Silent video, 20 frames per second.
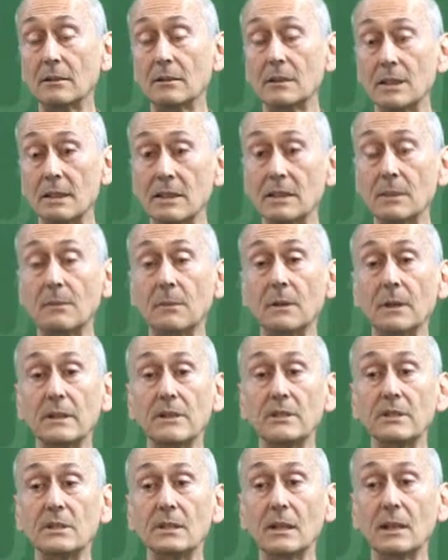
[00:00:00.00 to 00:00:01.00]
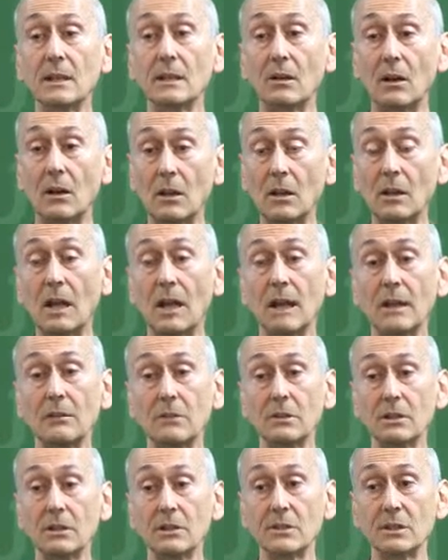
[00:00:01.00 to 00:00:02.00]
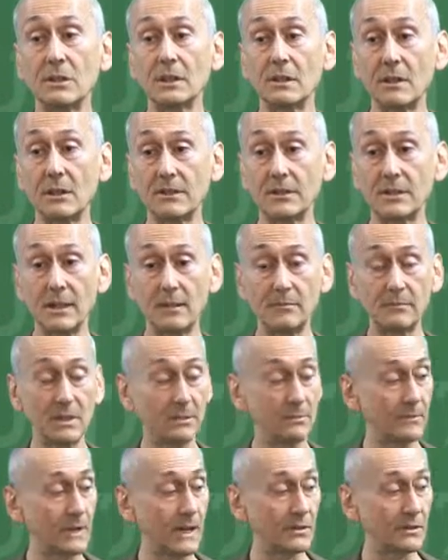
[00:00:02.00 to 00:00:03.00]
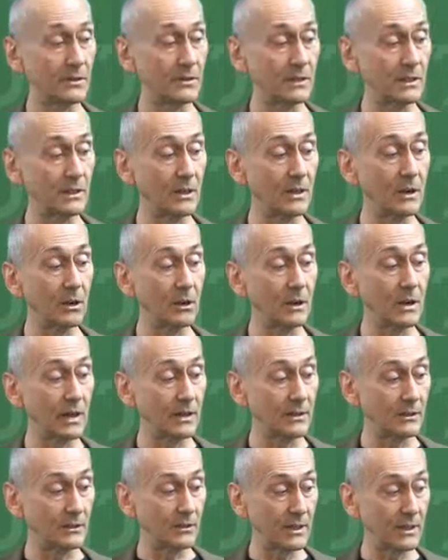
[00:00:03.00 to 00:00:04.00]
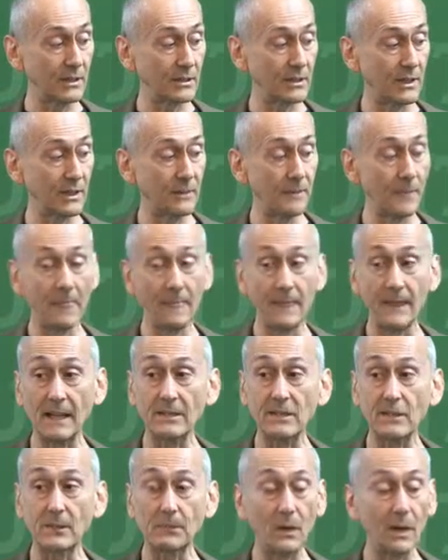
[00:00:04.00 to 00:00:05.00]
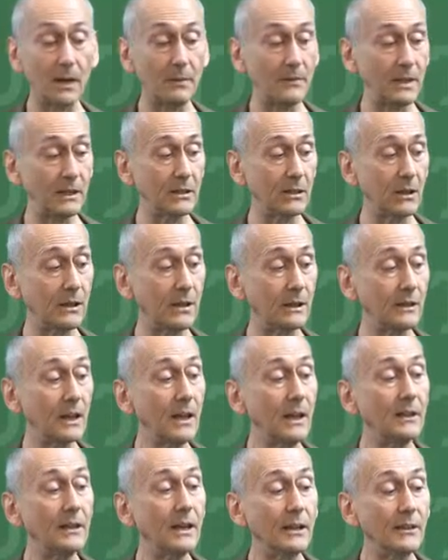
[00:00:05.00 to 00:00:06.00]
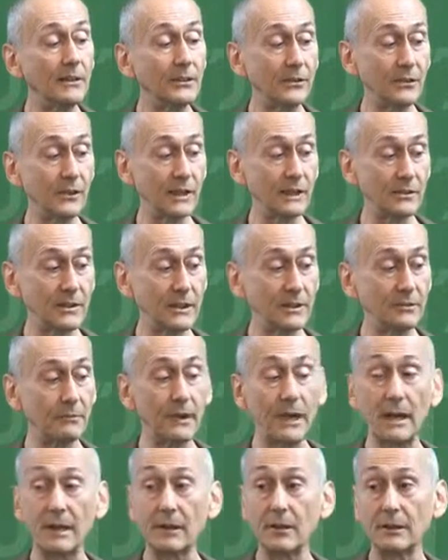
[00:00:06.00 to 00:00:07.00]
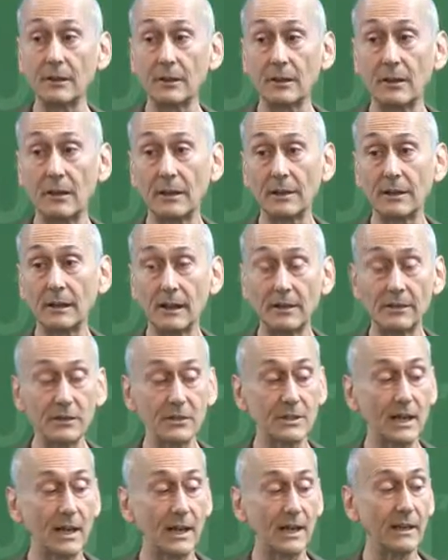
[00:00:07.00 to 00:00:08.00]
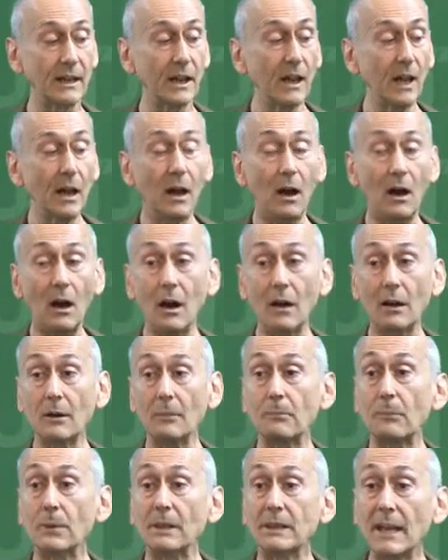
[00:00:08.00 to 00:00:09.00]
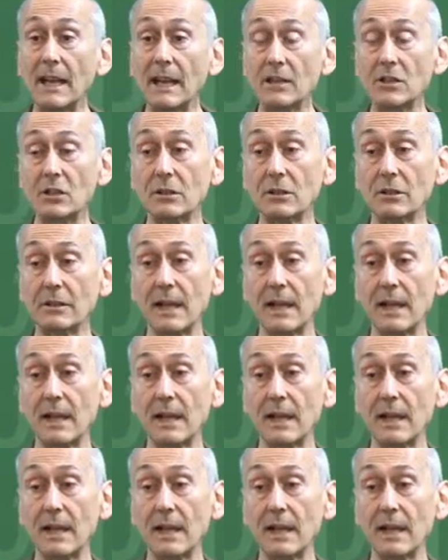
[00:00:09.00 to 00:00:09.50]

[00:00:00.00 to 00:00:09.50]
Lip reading: disciplines in all languages, in all subject matters, and in all countries. That's the primary target. The other things in red on the other side are potential